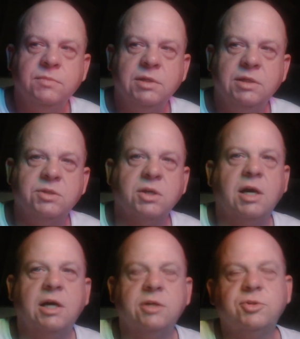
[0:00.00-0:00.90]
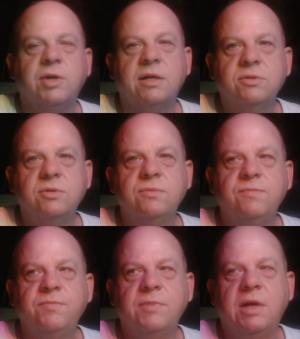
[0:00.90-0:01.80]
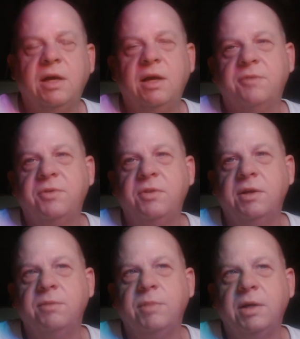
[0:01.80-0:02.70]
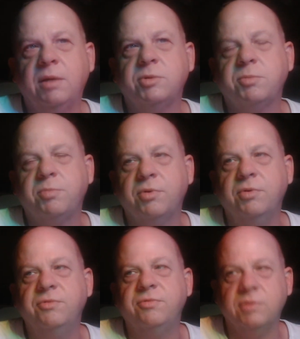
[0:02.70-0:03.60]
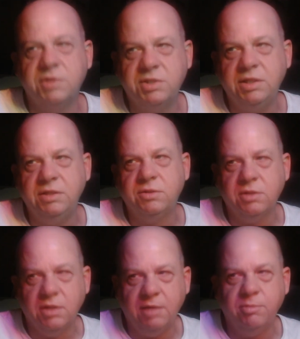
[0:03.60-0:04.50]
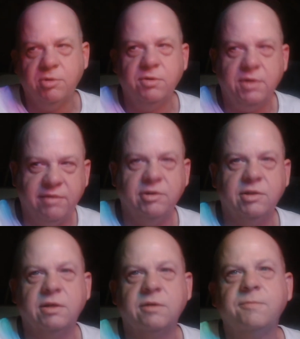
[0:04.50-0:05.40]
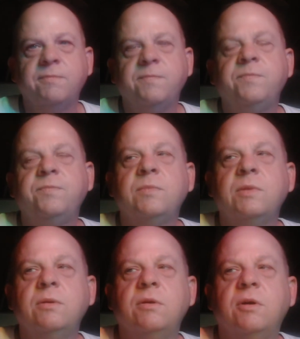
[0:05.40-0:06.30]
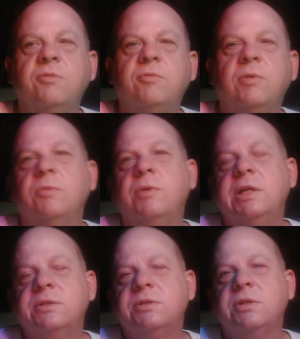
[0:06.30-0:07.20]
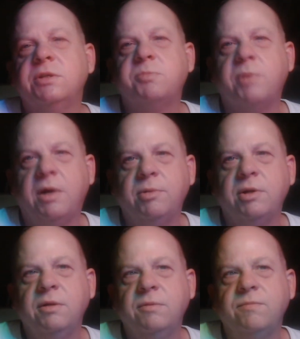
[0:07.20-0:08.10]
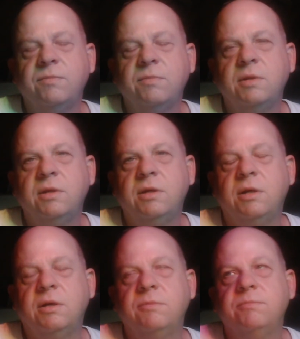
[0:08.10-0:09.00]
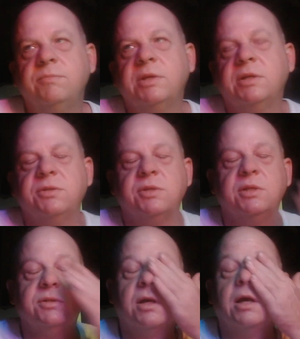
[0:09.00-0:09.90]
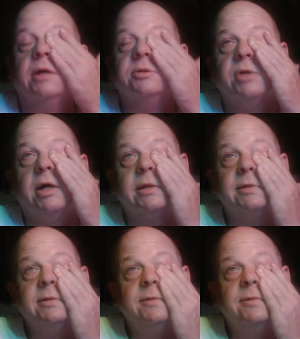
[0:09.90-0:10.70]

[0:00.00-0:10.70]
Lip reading: is a contract. I have to then be able to prove receipts, labor, everything of what went into this property. Because it is a contract.